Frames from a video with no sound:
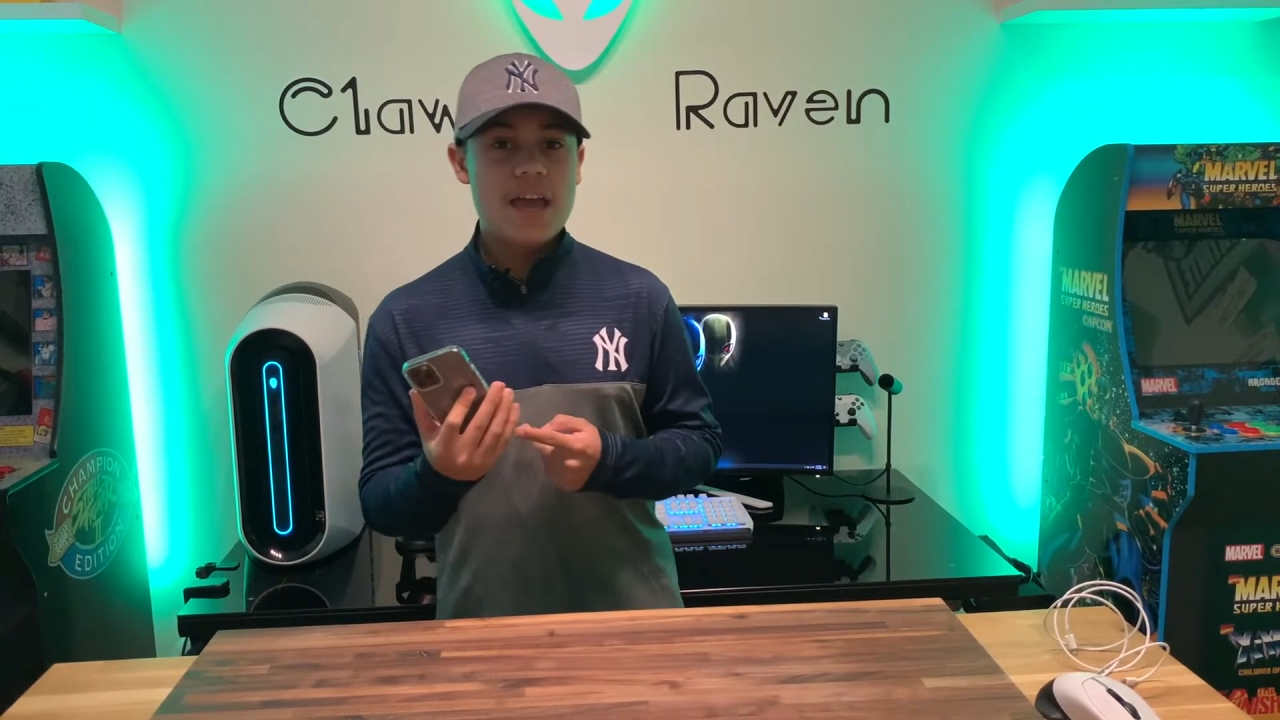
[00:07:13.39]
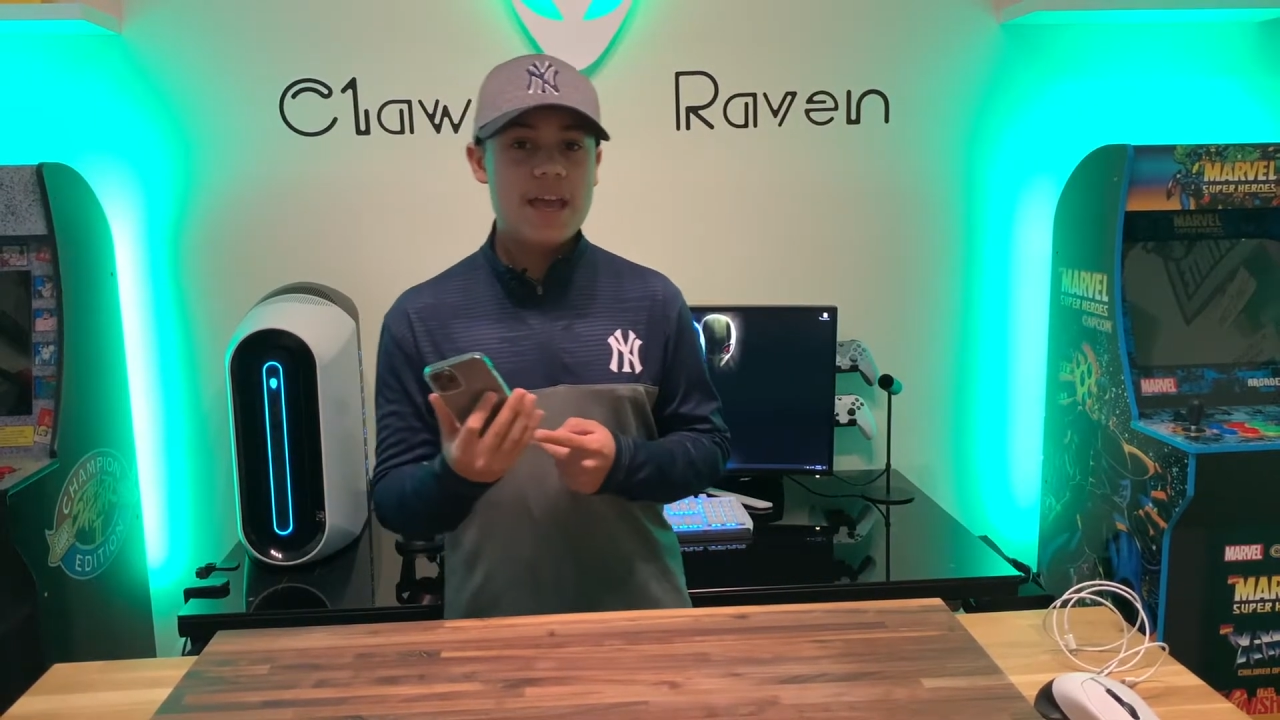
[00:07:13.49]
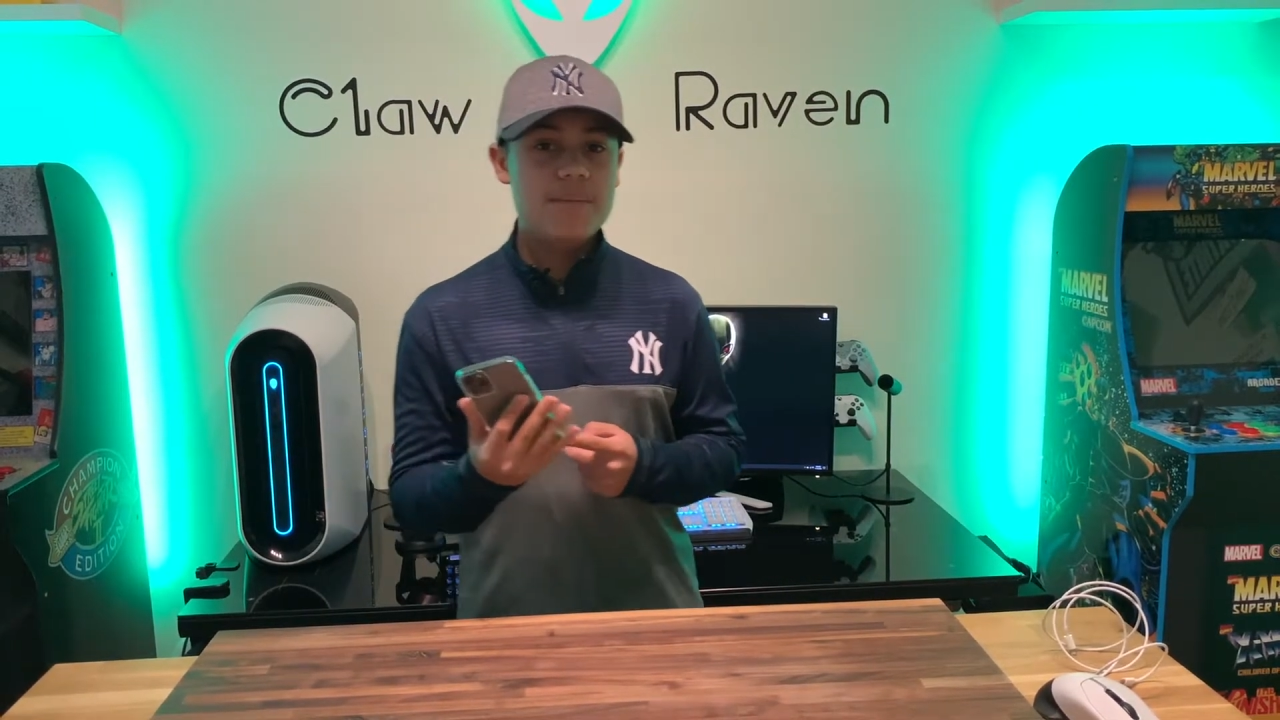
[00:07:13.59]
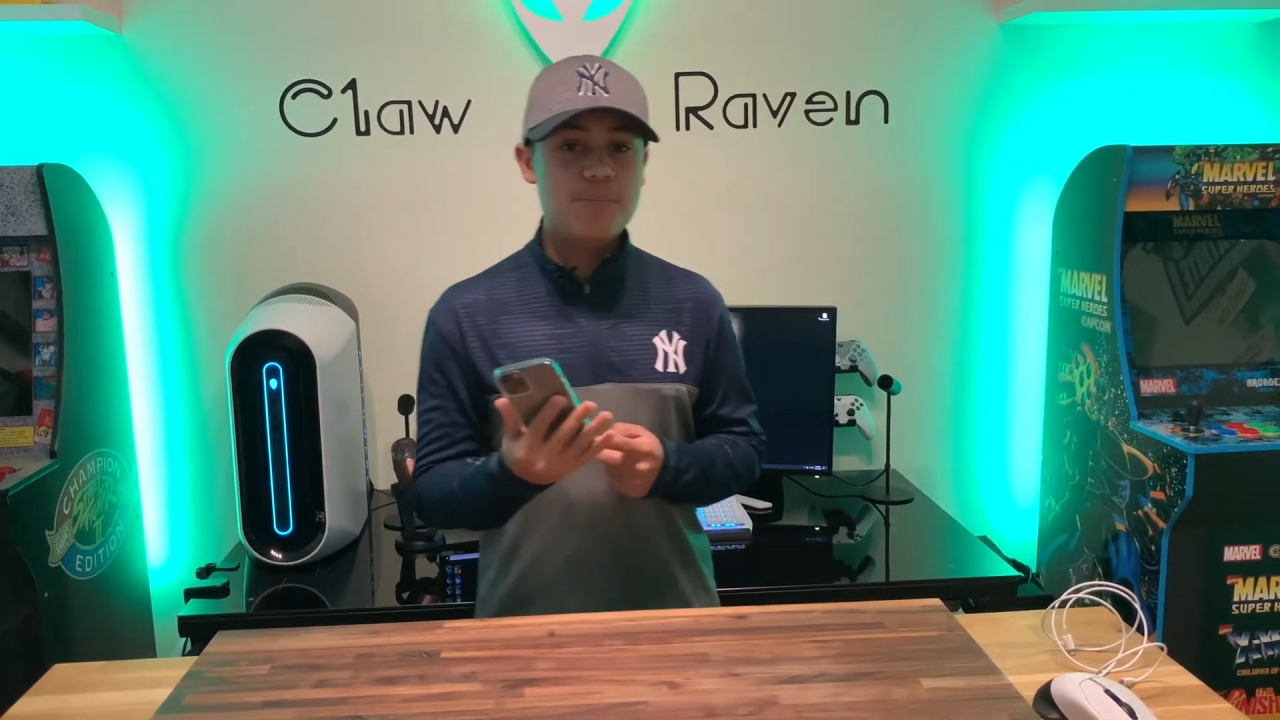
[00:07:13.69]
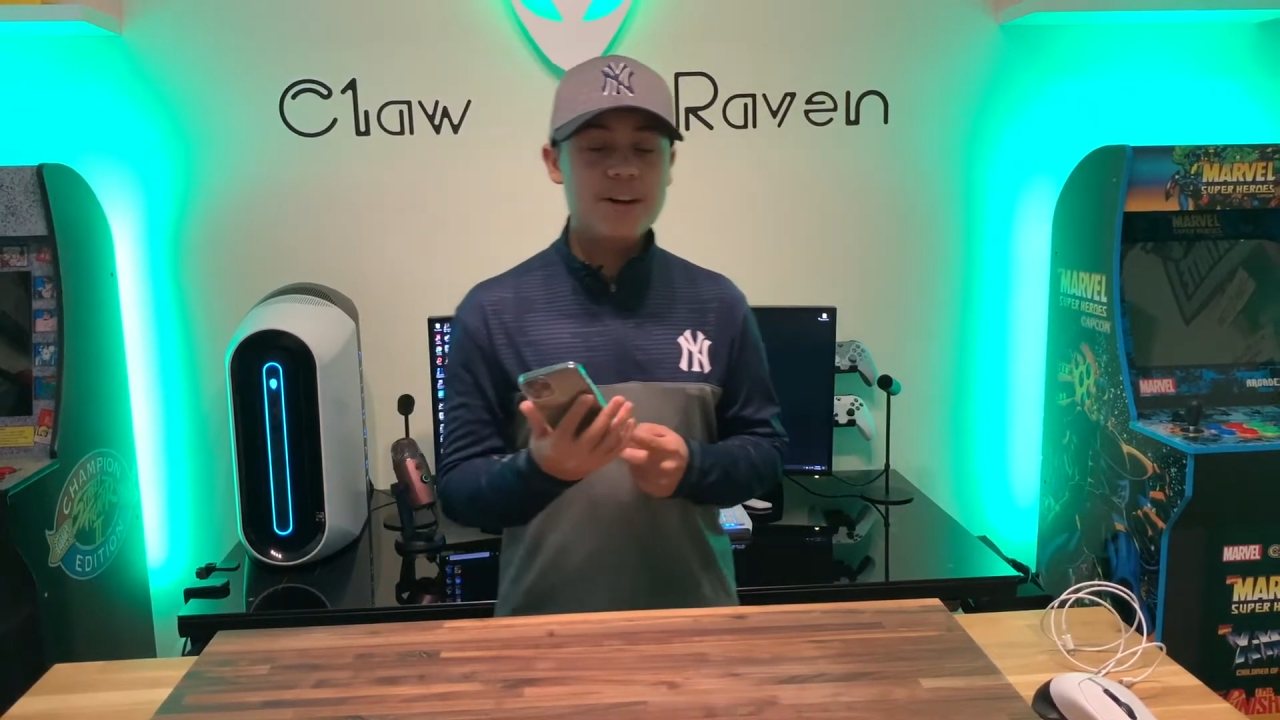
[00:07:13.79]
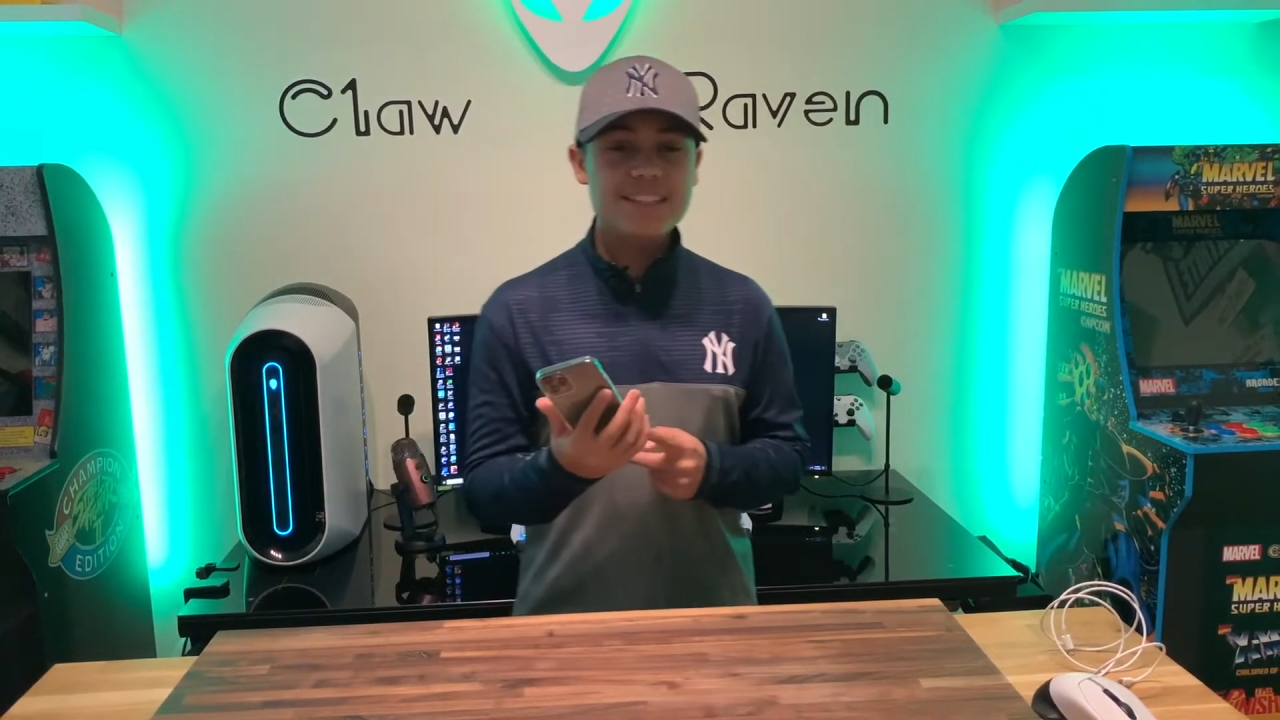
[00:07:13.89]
And plus,